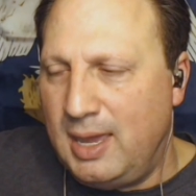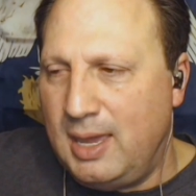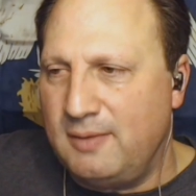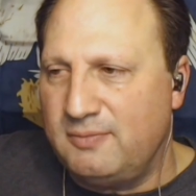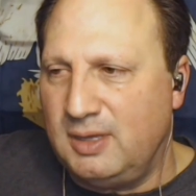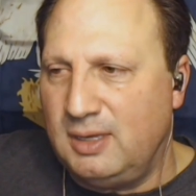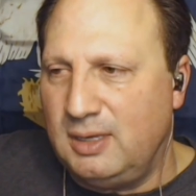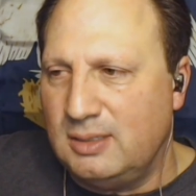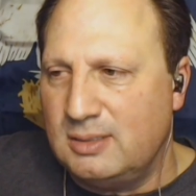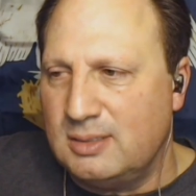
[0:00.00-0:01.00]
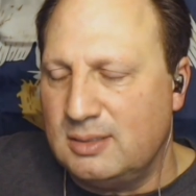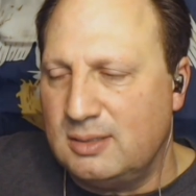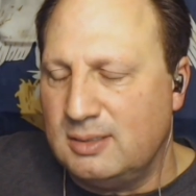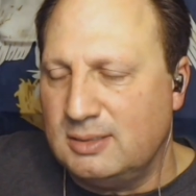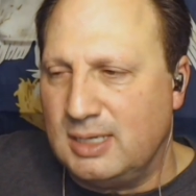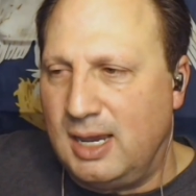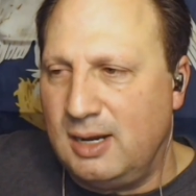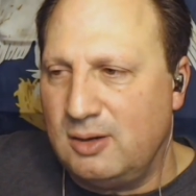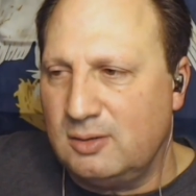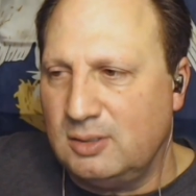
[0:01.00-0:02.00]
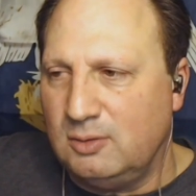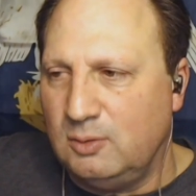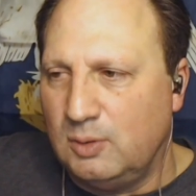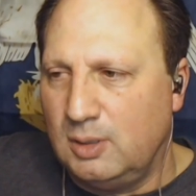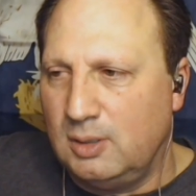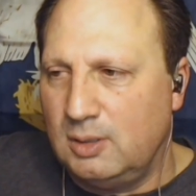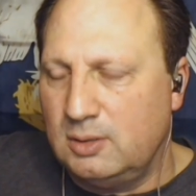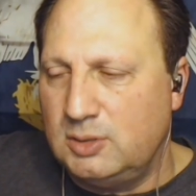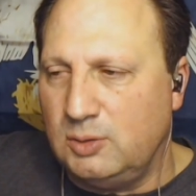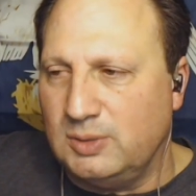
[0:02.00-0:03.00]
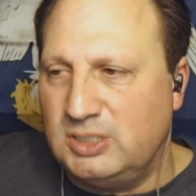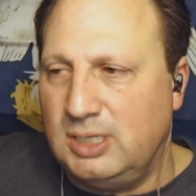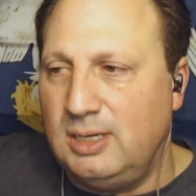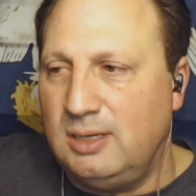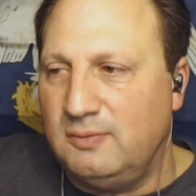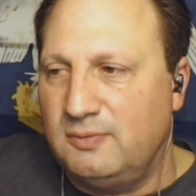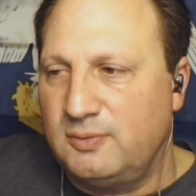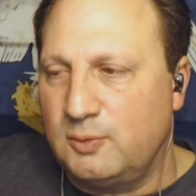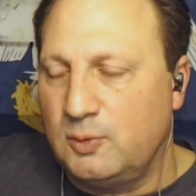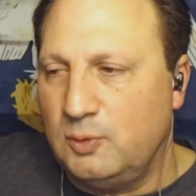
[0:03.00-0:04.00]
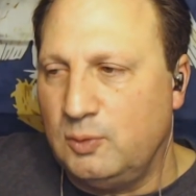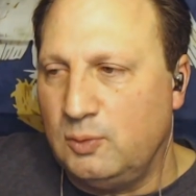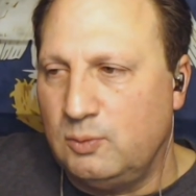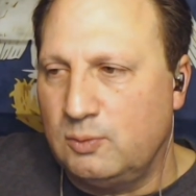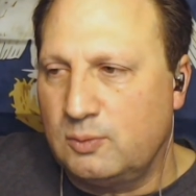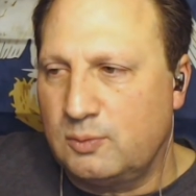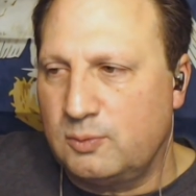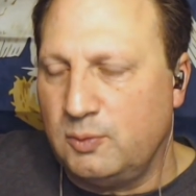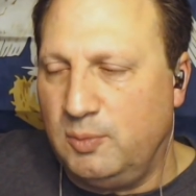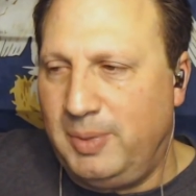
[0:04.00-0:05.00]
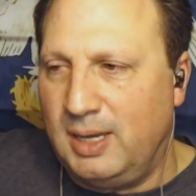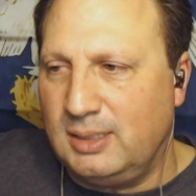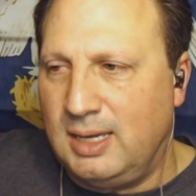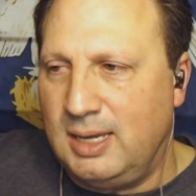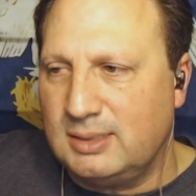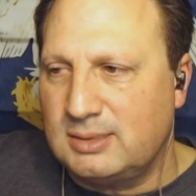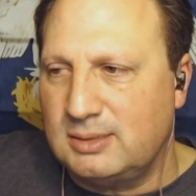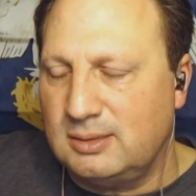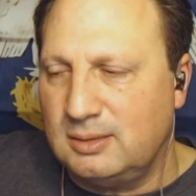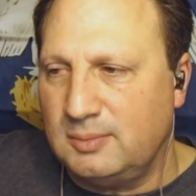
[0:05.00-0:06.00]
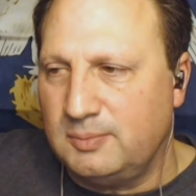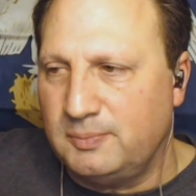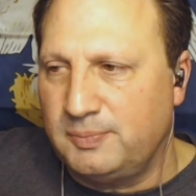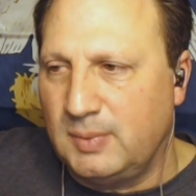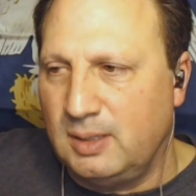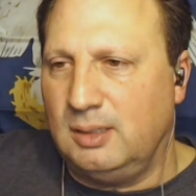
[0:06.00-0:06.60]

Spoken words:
have the desire to achieve through the podcast,